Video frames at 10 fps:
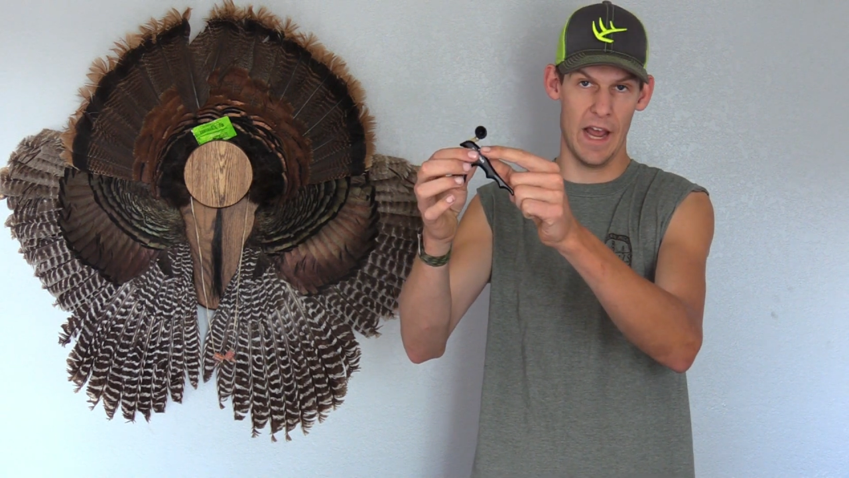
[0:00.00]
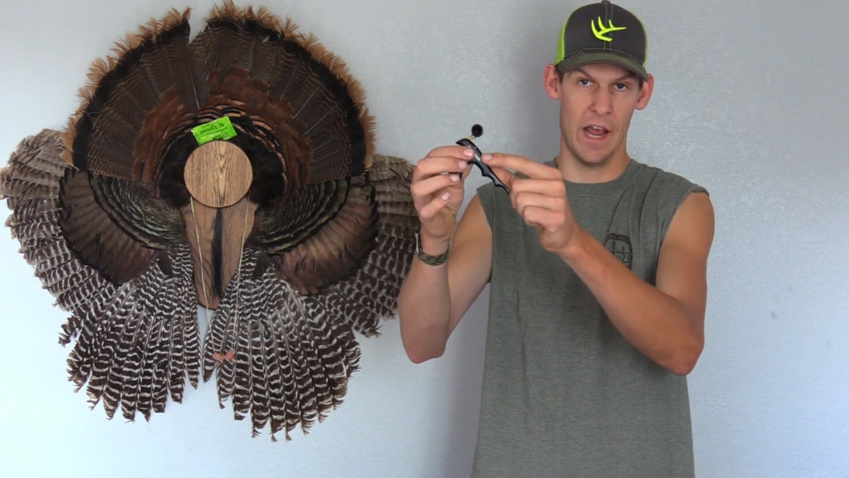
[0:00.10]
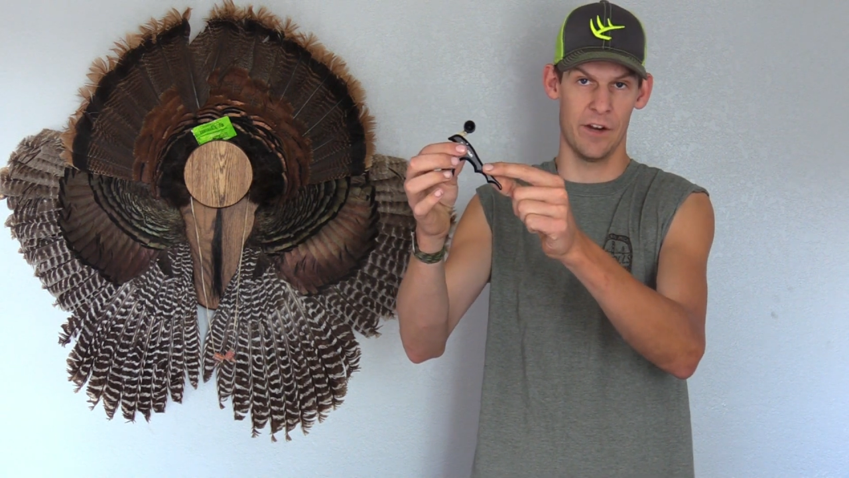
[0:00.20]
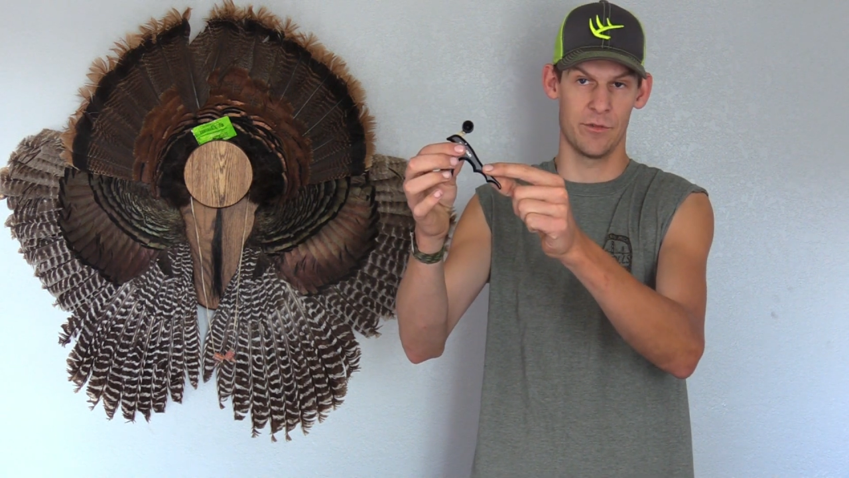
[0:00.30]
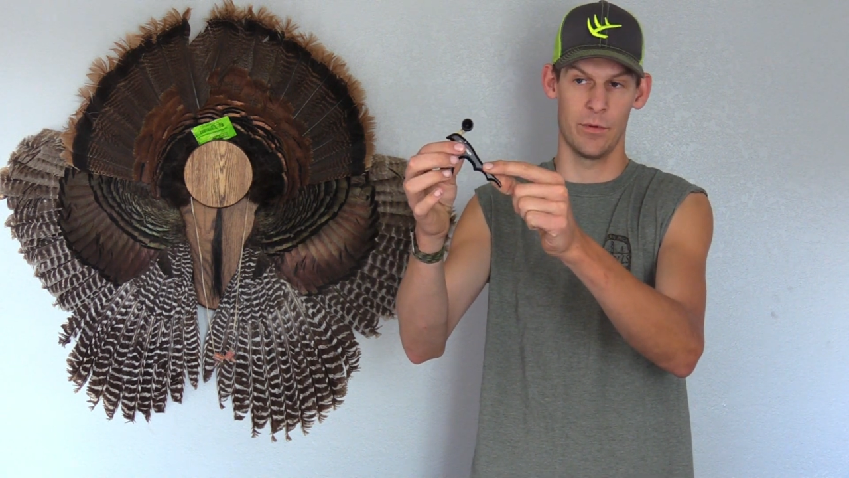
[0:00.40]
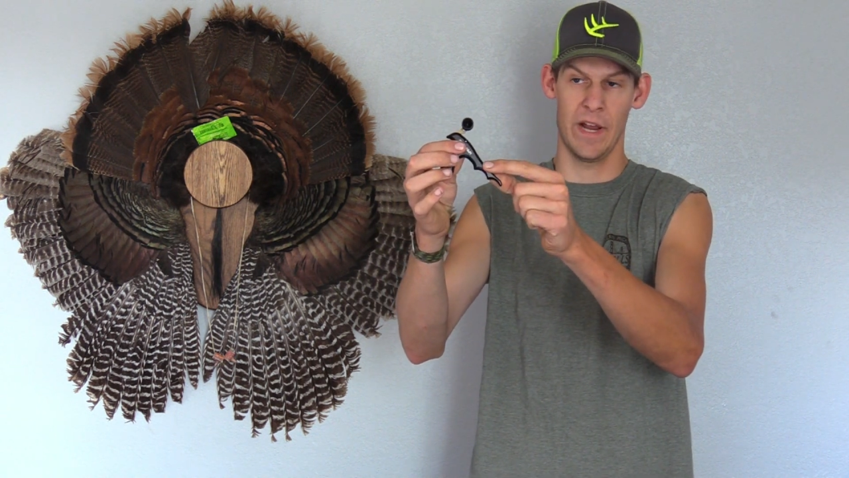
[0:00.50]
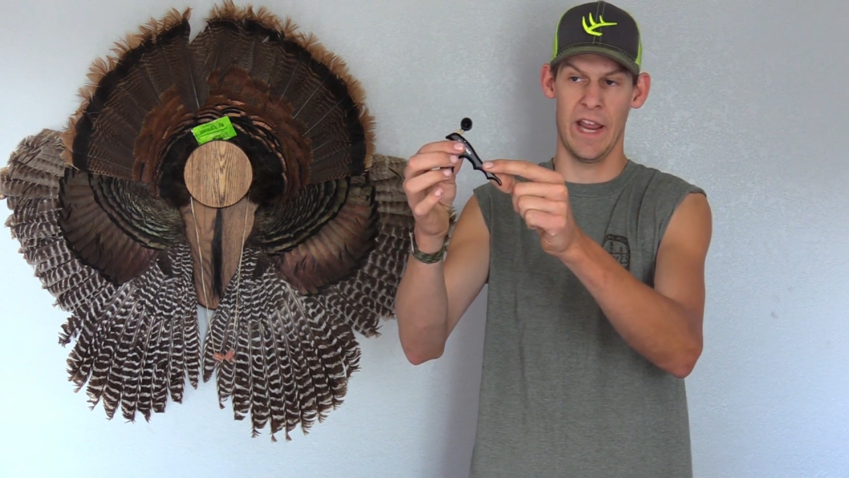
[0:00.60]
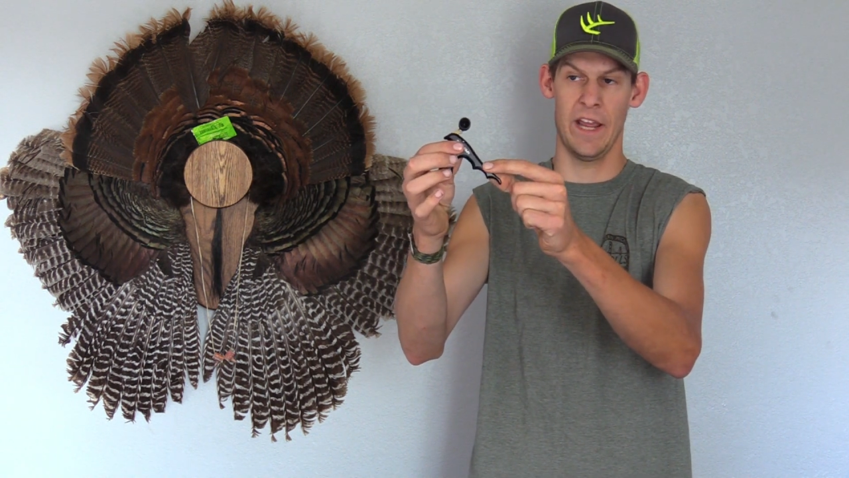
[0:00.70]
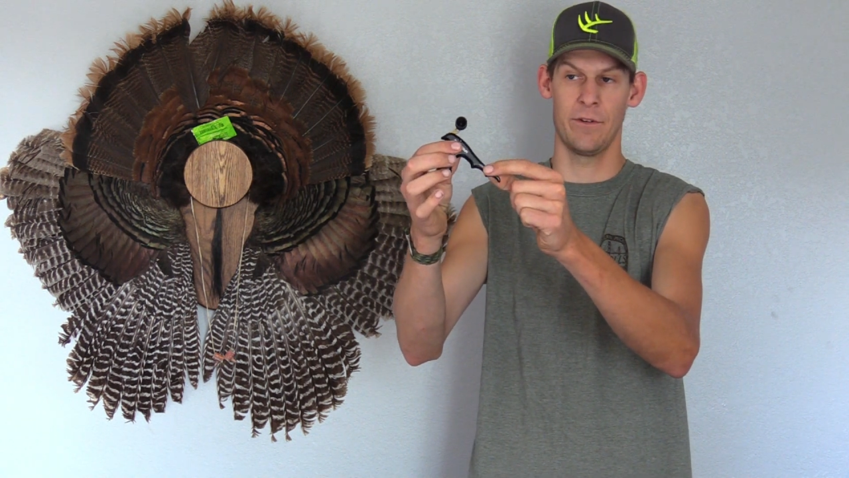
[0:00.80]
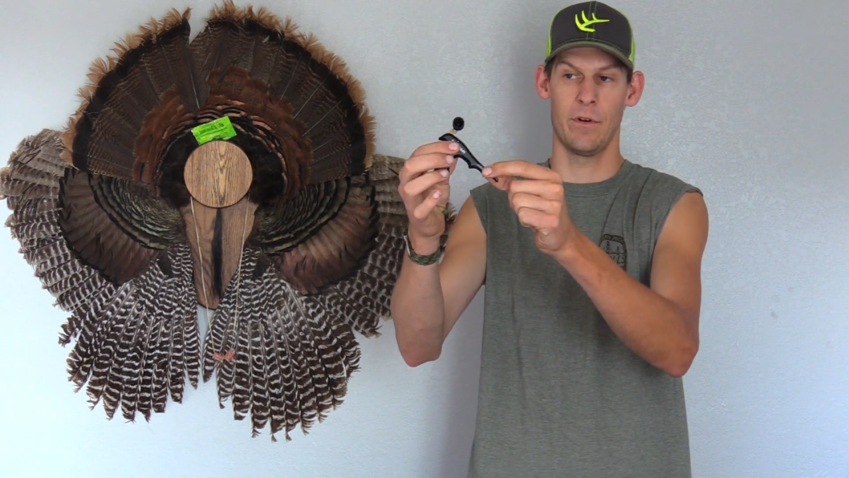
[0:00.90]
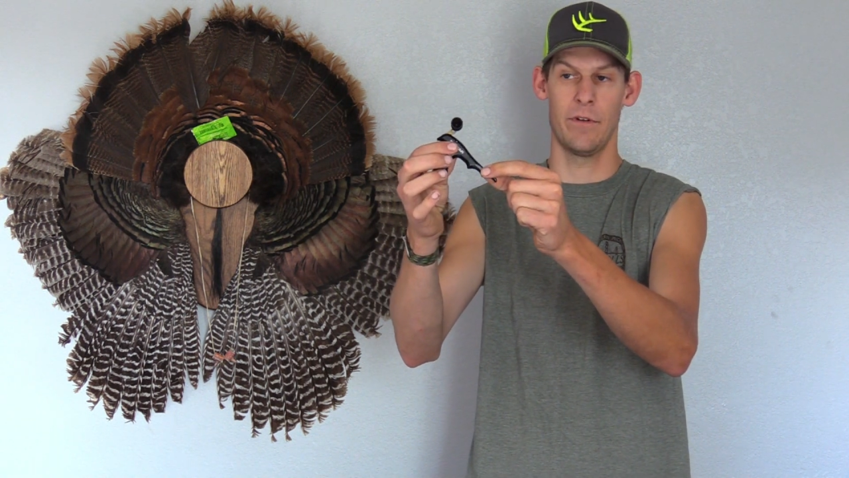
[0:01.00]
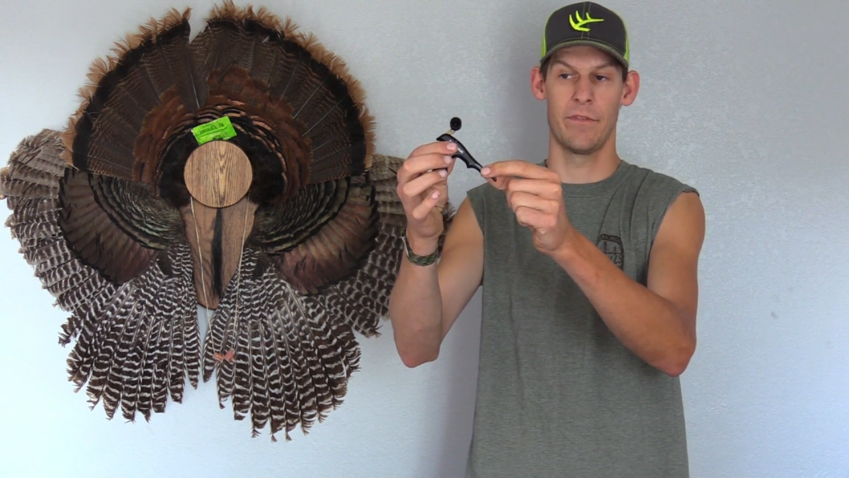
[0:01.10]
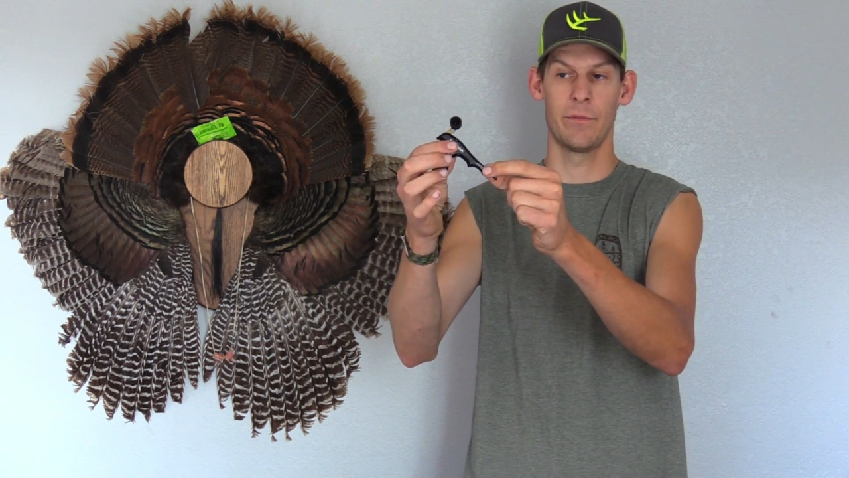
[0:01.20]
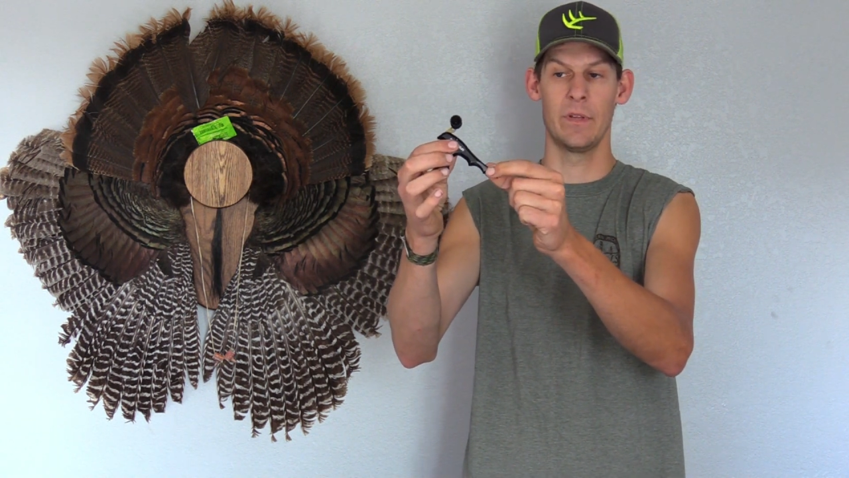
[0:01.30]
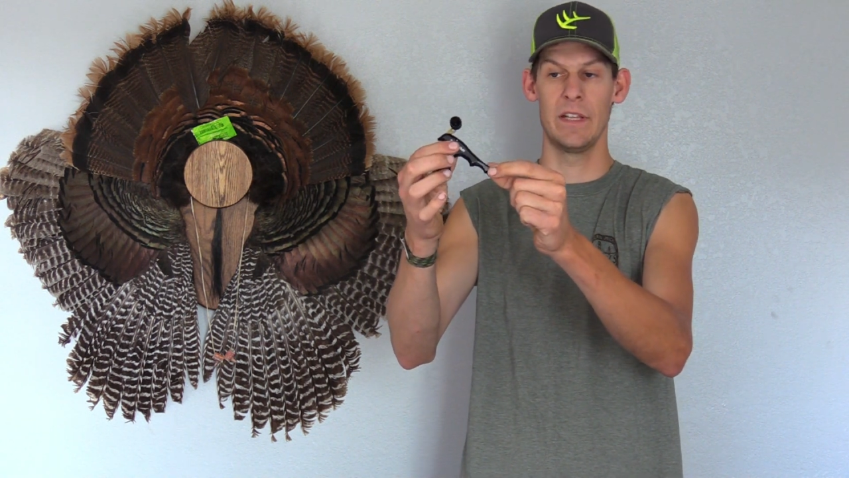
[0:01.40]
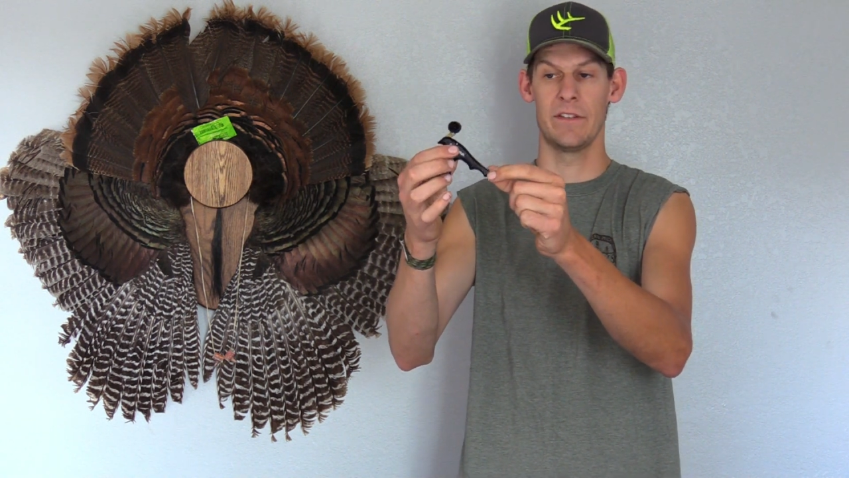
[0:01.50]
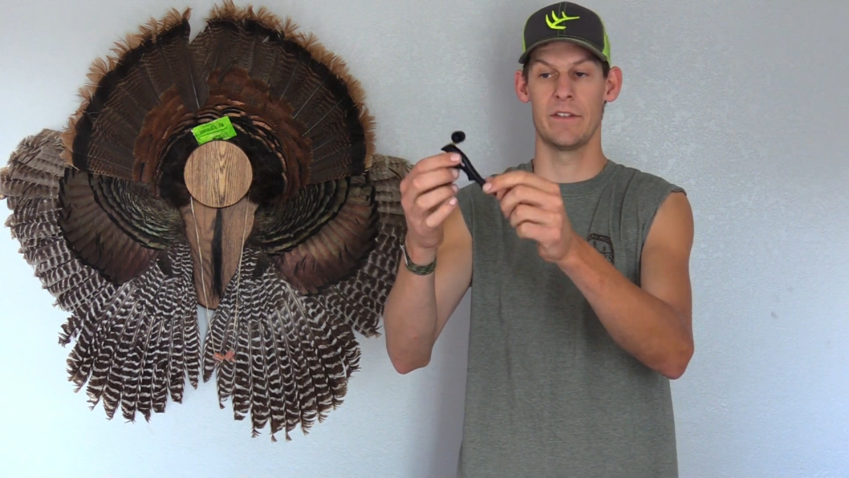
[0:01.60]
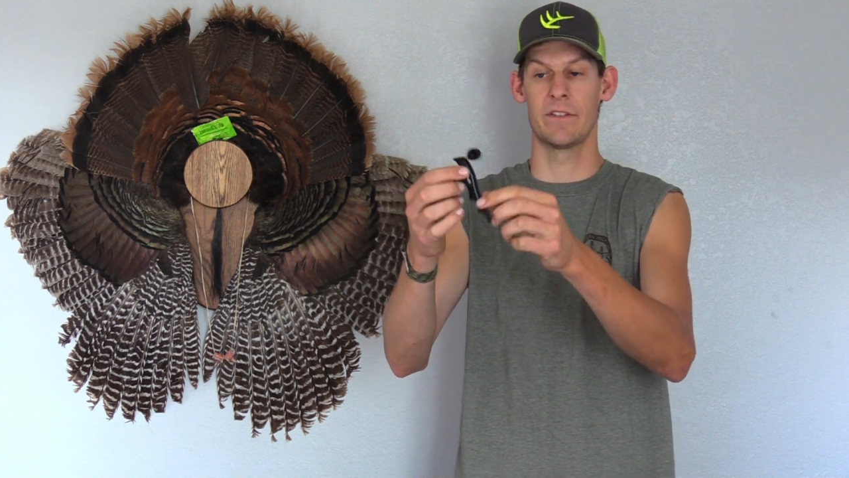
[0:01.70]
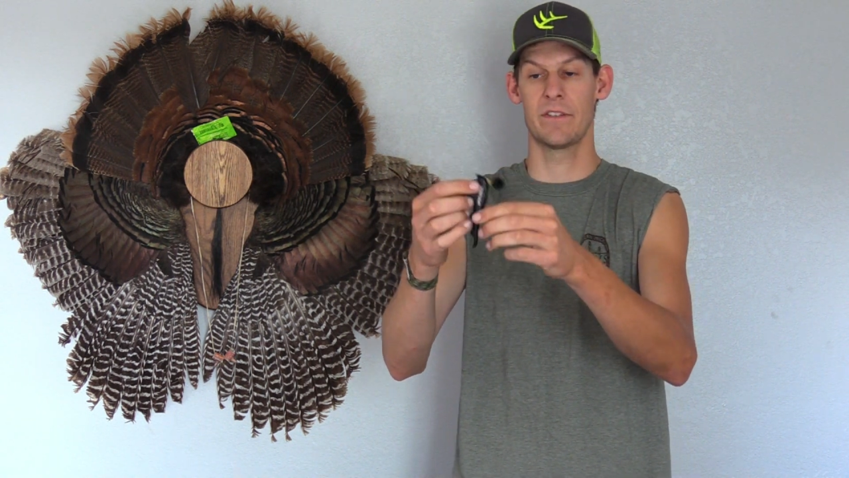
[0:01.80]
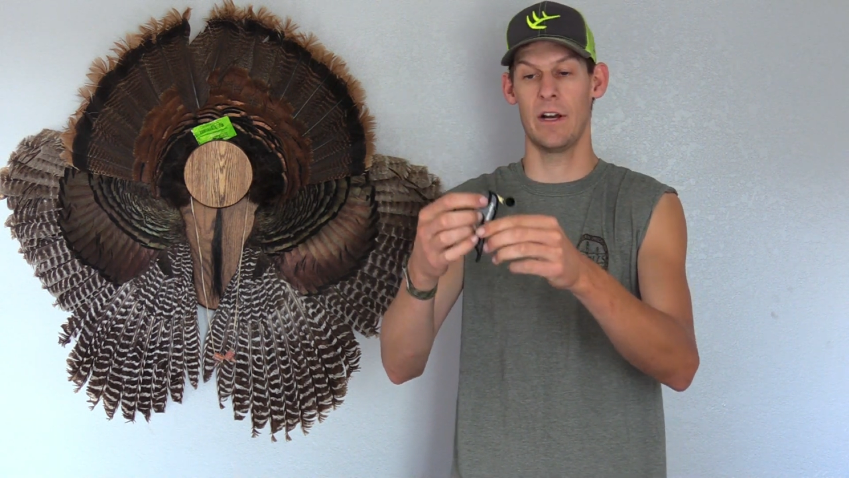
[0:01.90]
actual handle of the release
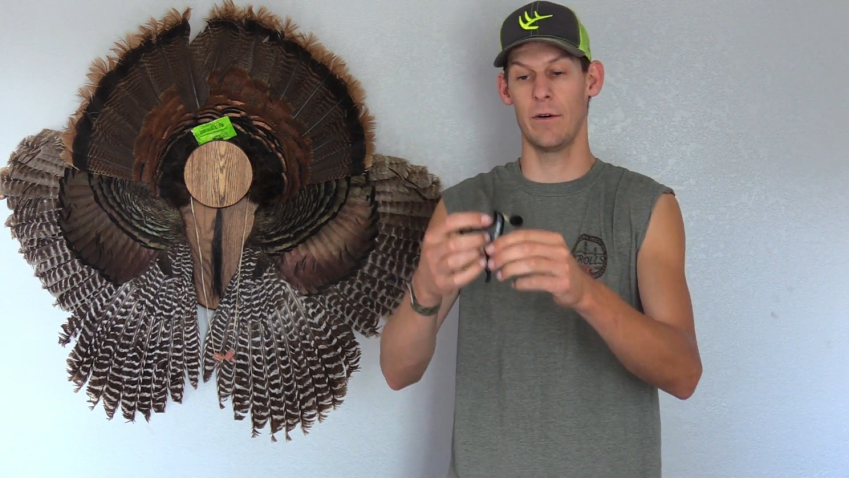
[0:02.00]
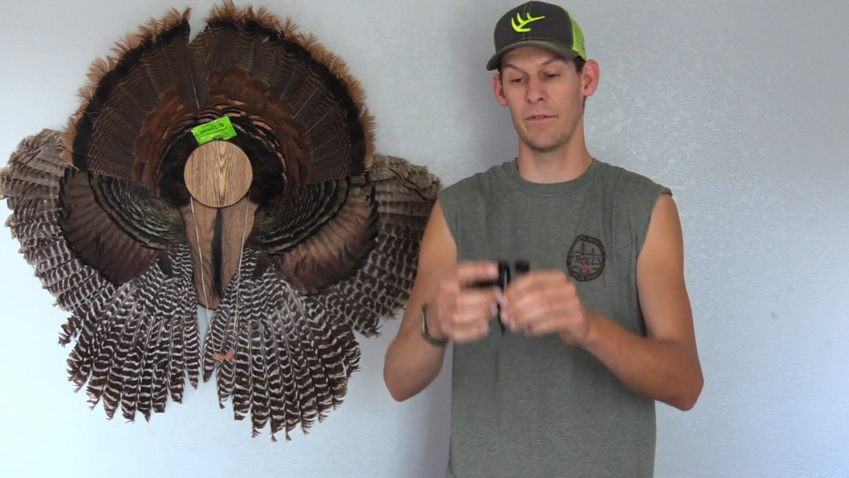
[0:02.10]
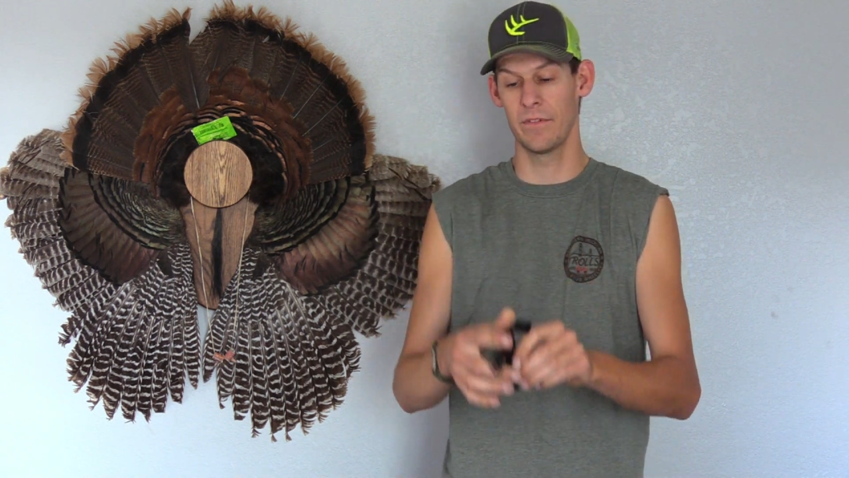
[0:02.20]
itself.